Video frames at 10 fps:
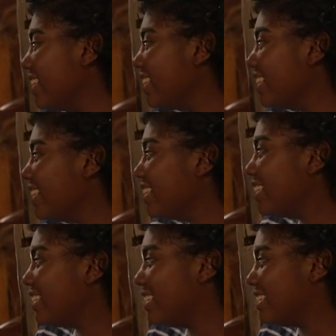
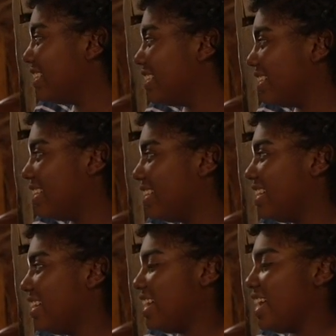
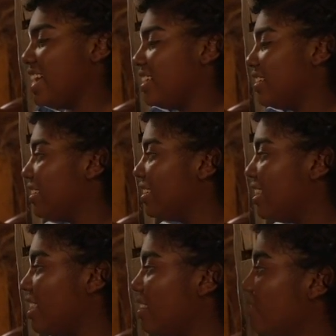
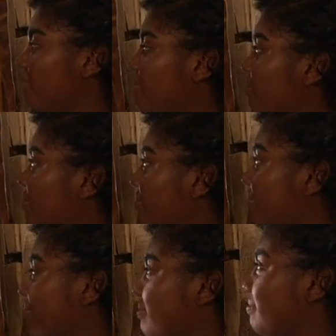
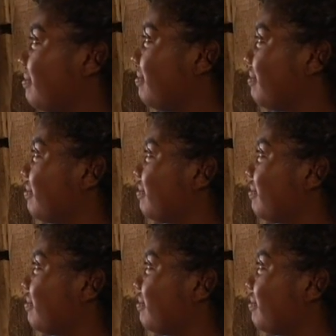(silence)